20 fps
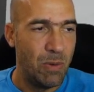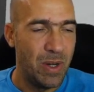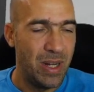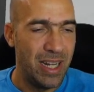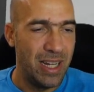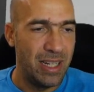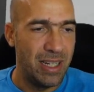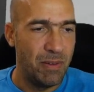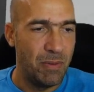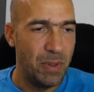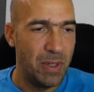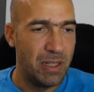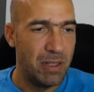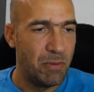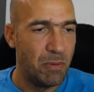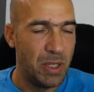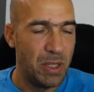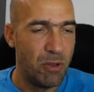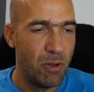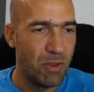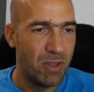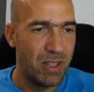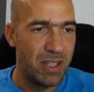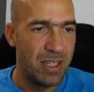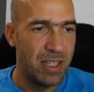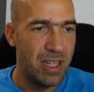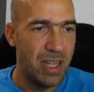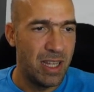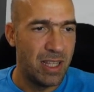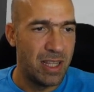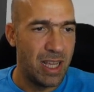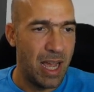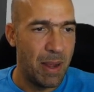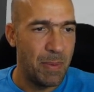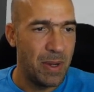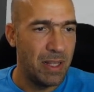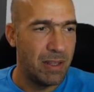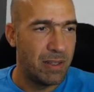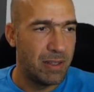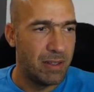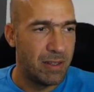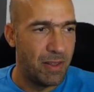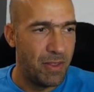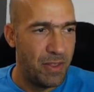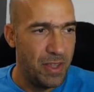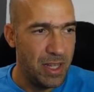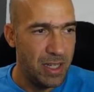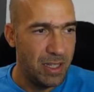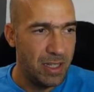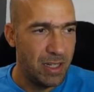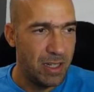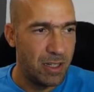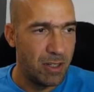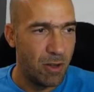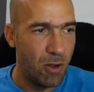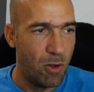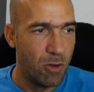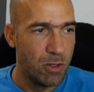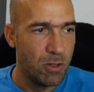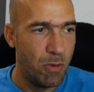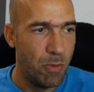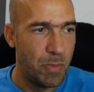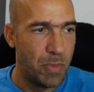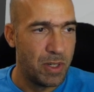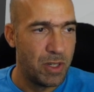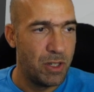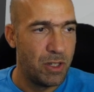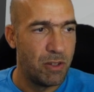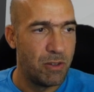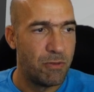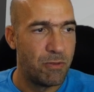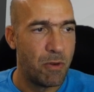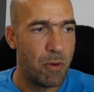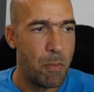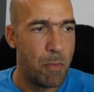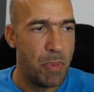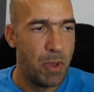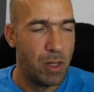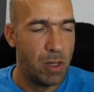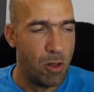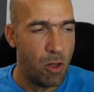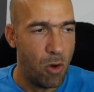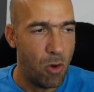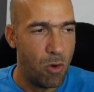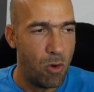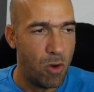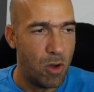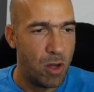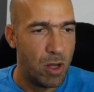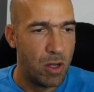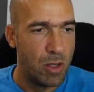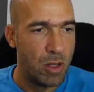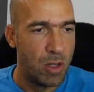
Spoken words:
we don't see it. I mean, this is also positioned from below.